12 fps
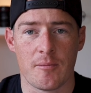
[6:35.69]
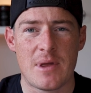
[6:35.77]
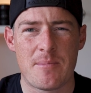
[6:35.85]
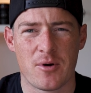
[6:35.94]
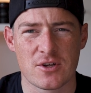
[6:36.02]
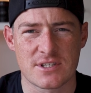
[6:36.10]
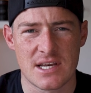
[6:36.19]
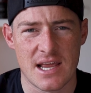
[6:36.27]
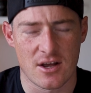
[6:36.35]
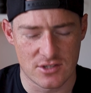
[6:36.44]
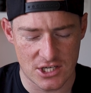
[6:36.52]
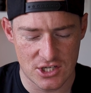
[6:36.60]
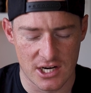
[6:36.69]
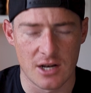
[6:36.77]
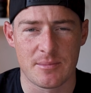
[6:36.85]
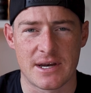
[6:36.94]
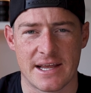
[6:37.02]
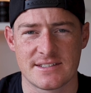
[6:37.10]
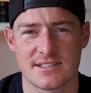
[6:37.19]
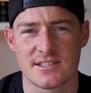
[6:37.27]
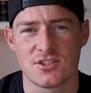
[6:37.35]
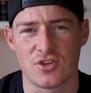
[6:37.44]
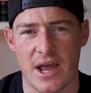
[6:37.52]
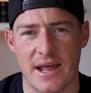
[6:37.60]
For me personally, I was actually a little bit
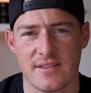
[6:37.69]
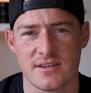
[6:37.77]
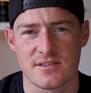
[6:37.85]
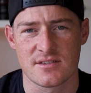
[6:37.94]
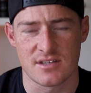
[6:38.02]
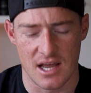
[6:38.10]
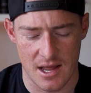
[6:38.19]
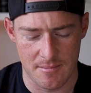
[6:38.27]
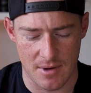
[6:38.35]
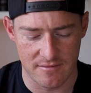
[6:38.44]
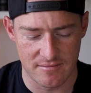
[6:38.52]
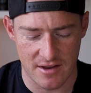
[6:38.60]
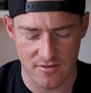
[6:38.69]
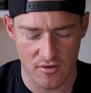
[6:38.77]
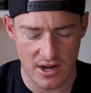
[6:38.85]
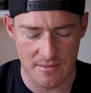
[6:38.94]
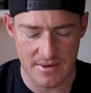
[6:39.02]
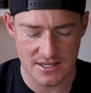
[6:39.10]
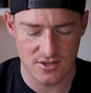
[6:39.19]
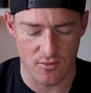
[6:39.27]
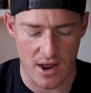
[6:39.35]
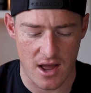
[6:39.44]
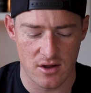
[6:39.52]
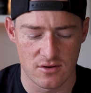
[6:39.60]
hesitant to add this. I've never really messed
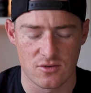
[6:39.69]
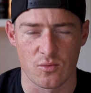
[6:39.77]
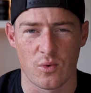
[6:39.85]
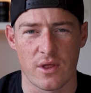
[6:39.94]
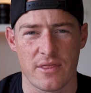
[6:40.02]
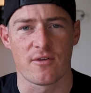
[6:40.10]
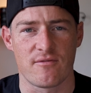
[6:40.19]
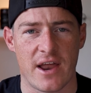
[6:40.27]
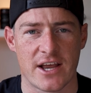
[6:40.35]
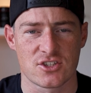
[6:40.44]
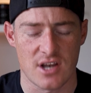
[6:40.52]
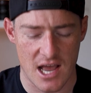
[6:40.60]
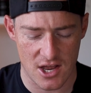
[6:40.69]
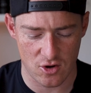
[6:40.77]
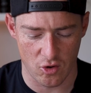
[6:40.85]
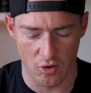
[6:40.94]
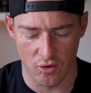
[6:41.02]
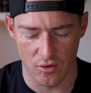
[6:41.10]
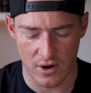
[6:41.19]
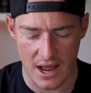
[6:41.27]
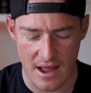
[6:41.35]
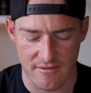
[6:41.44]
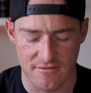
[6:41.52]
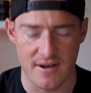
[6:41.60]
around with the flashlight or
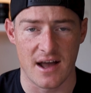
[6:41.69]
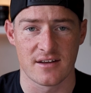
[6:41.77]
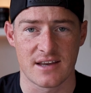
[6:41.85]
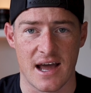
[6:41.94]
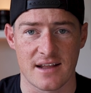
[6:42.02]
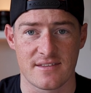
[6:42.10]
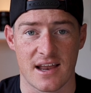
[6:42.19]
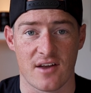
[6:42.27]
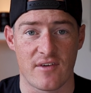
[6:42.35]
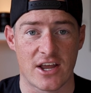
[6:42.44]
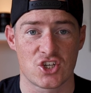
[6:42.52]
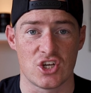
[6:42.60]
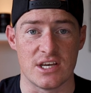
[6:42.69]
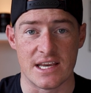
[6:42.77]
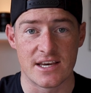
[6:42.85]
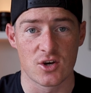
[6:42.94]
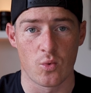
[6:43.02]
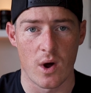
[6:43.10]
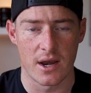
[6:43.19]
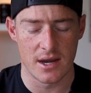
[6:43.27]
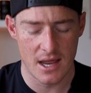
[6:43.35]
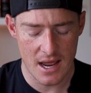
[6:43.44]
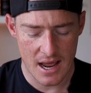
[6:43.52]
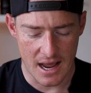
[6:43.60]
have found out that I've actually needed
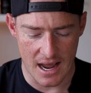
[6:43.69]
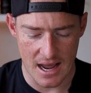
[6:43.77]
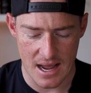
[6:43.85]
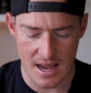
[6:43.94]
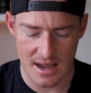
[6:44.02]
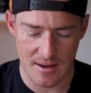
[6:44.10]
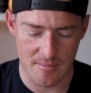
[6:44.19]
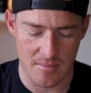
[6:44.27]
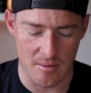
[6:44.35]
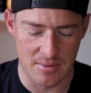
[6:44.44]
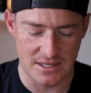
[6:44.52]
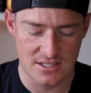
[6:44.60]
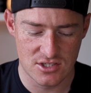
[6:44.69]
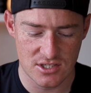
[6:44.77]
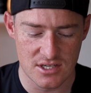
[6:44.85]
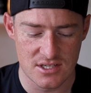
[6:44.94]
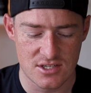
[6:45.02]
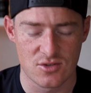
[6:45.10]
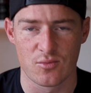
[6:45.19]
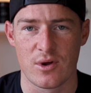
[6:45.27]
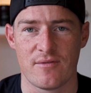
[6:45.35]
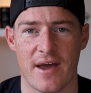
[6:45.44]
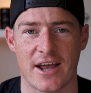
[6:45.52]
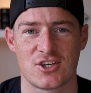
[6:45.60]
one. But since
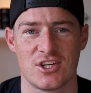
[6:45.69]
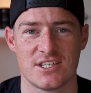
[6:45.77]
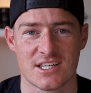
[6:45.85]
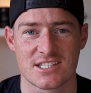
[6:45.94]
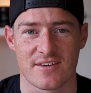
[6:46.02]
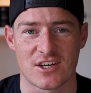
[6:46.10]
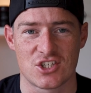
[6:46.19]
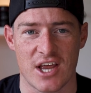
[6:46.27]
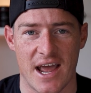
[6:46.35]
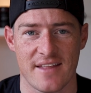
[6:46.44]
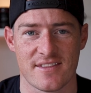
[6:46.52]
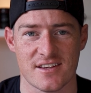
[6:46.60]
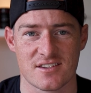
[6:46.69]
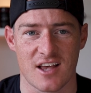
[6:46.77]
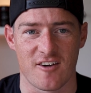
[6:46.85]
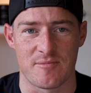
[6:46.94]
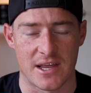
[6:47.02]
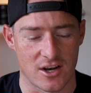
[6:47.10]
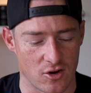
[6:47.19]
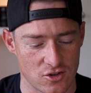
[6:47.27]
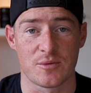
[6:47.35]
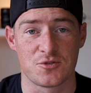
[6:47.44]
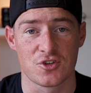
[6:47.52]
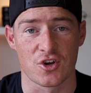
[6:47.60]
I've actually had this, I've been on a
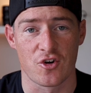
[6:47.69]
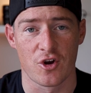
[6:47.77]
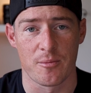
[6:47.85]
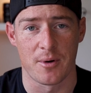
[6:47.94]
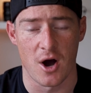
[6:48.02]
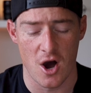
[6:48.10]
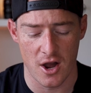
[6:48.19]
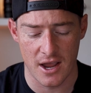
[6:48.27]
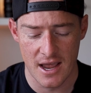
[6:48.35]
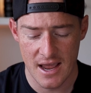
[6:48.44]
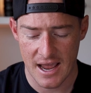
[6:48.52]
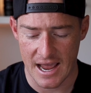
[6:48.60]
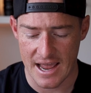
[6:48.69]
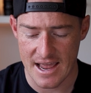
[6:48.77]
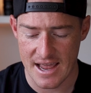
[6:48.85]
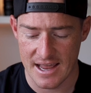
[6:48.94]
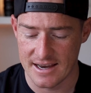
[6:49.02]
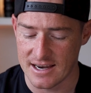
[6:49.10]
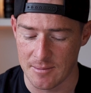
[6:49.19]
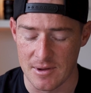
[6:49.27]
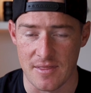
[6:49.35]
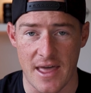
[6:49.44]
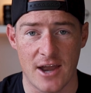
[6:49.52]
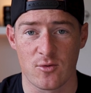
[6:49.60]
trip to the Kruger Park, and I
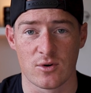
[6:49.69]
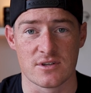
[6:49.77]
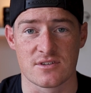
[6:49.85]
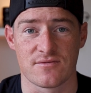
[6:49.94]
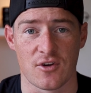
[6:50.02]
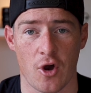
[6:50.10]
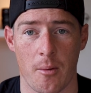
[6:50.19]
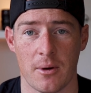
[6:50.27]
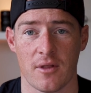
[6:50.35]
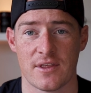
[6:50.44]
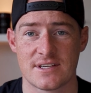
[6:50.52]
mean, that was phenomenal.